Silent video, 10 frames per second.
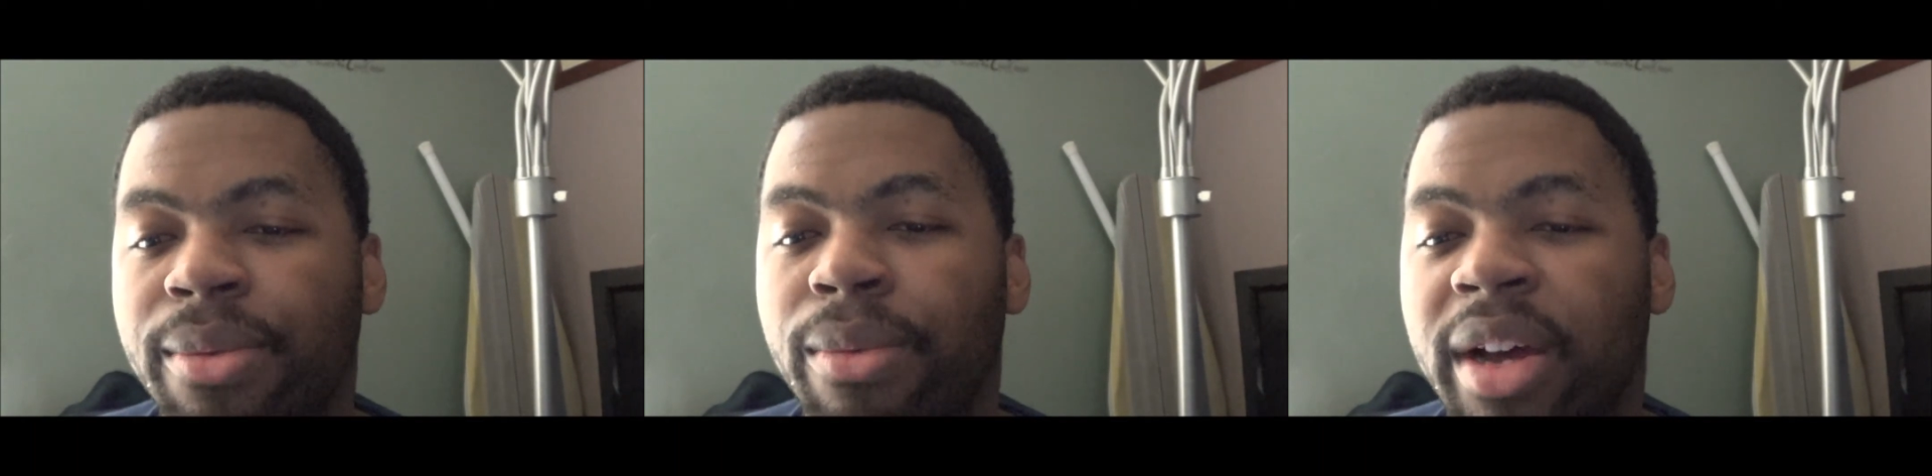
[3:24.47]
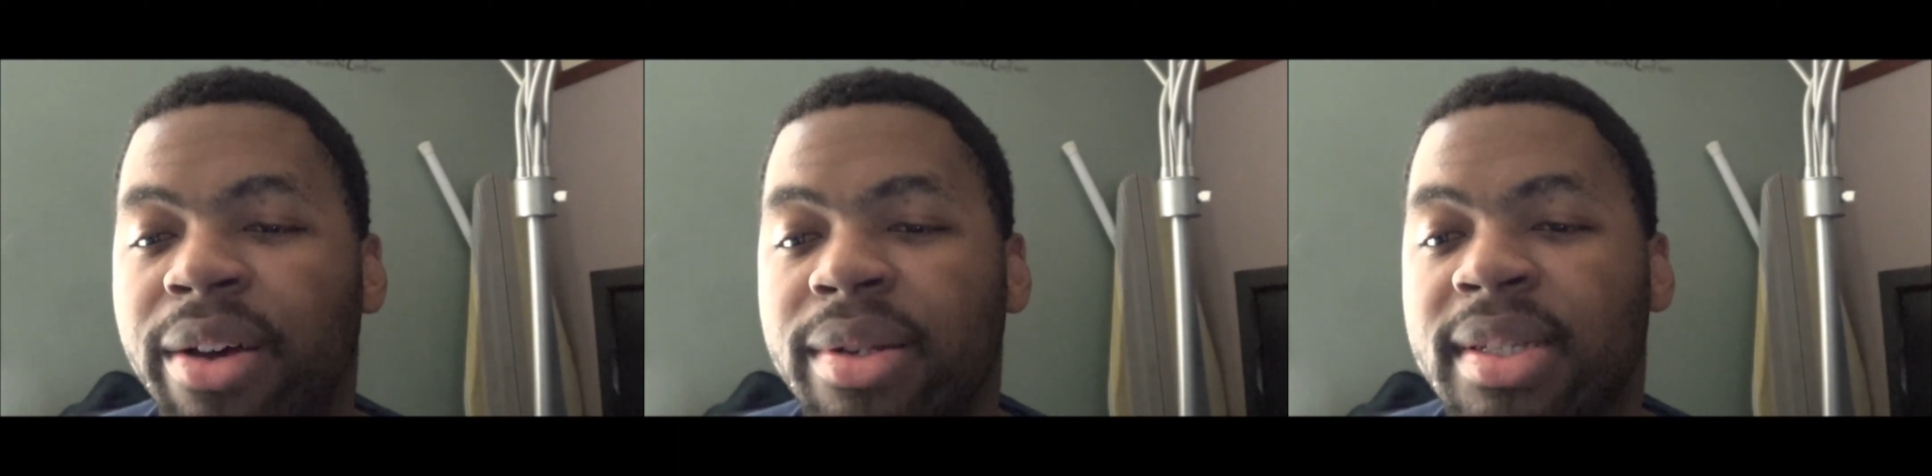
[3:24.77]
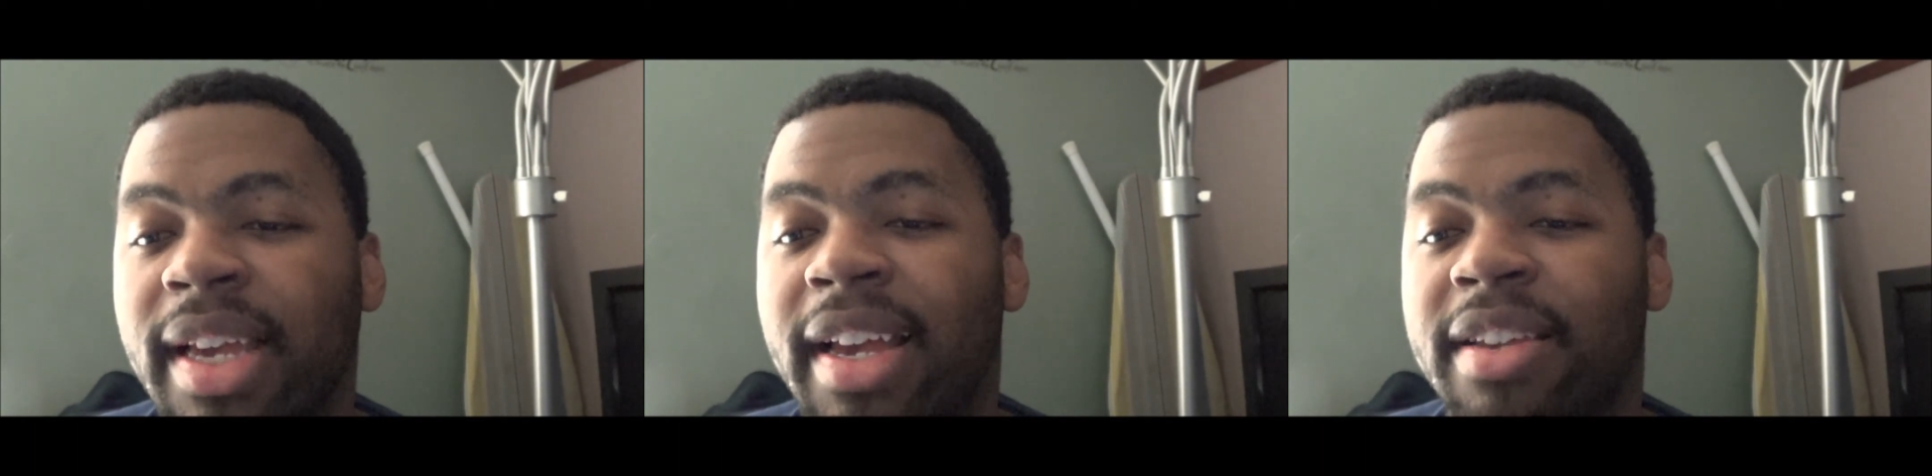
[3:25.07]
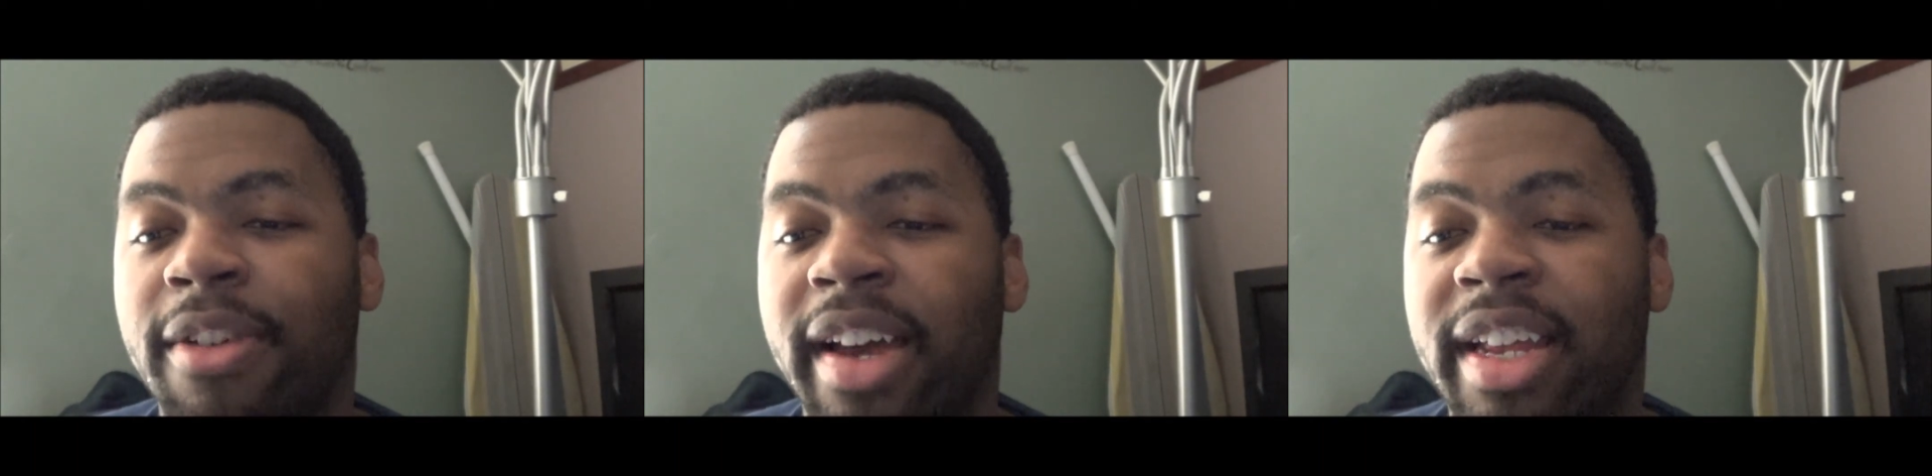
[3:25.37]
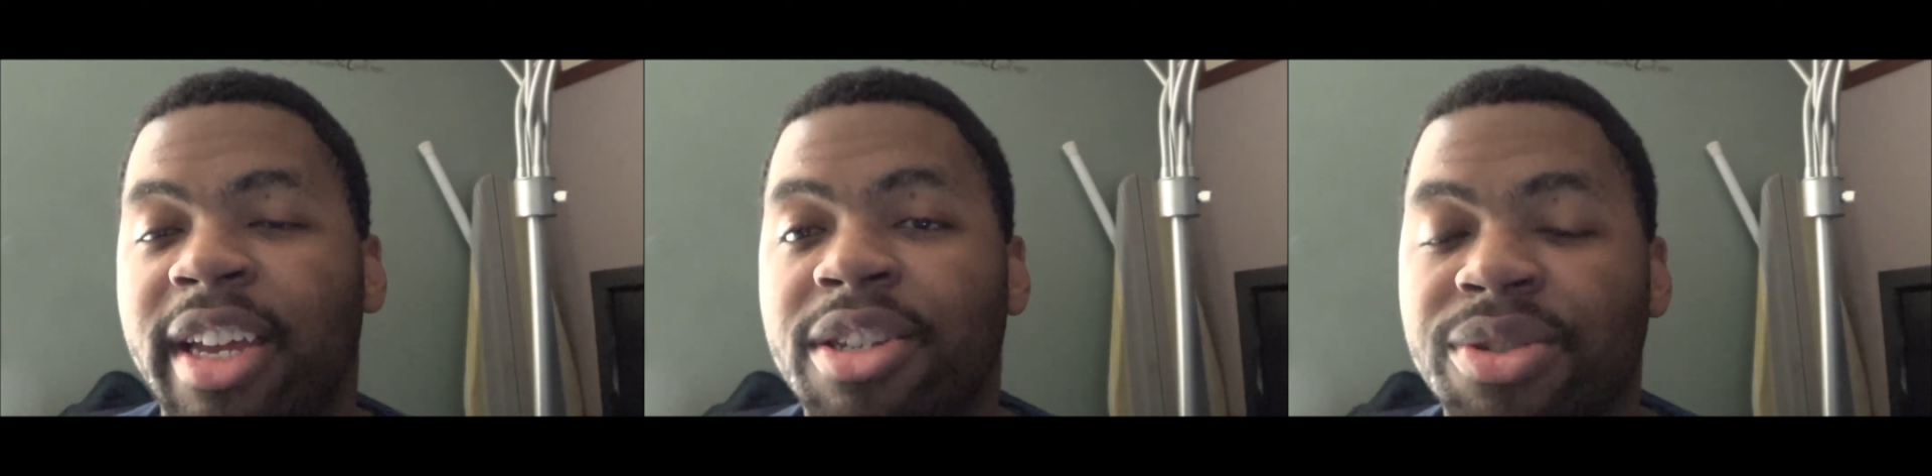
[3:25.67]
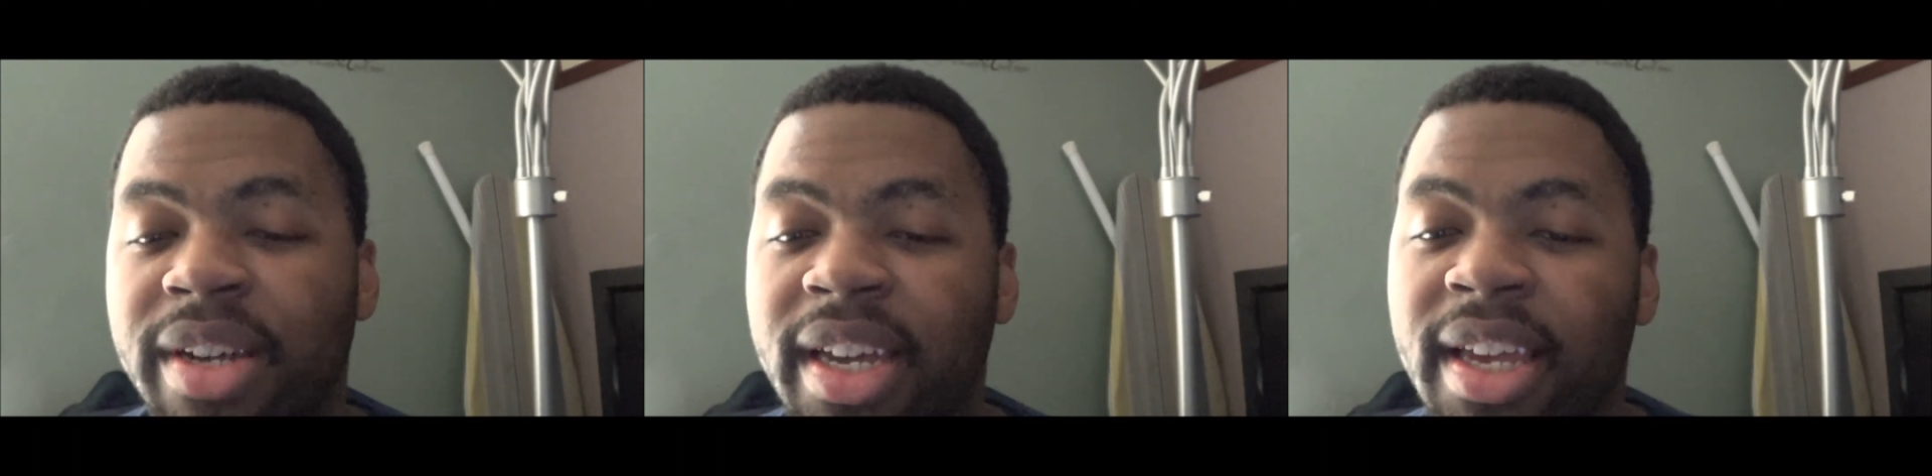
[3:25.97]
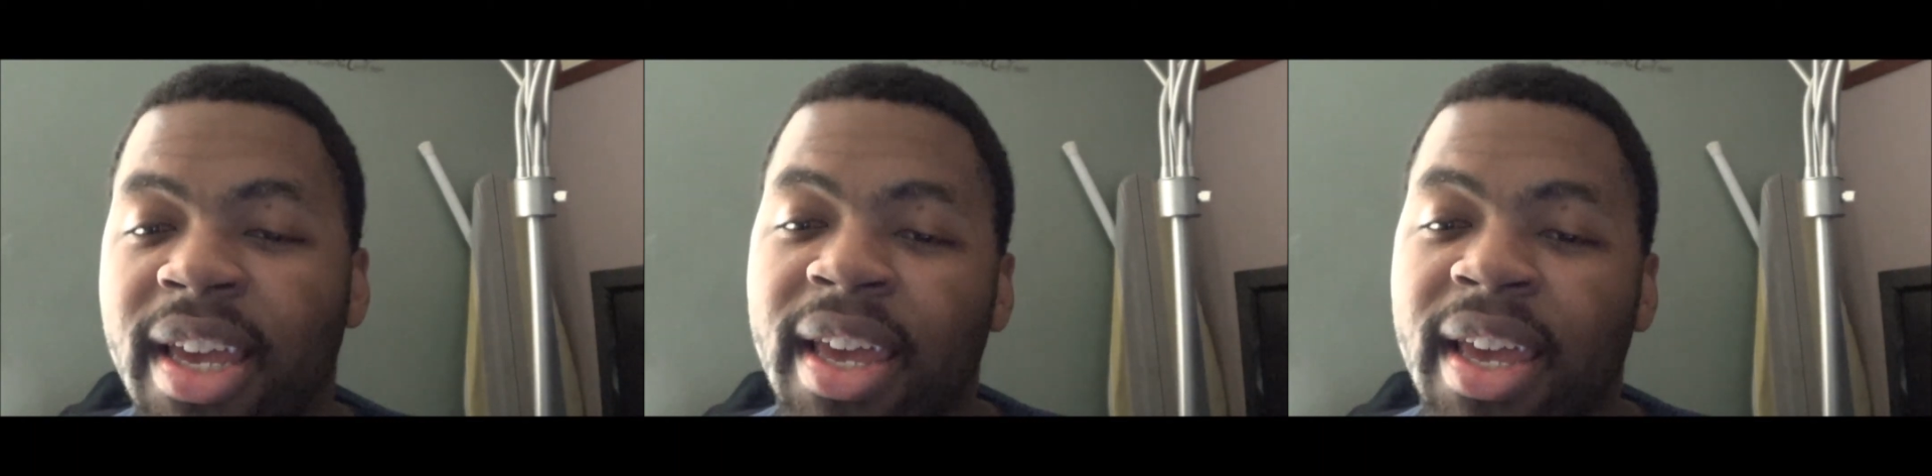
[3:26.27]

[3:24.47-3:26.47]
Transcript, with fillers: well satisfied entry,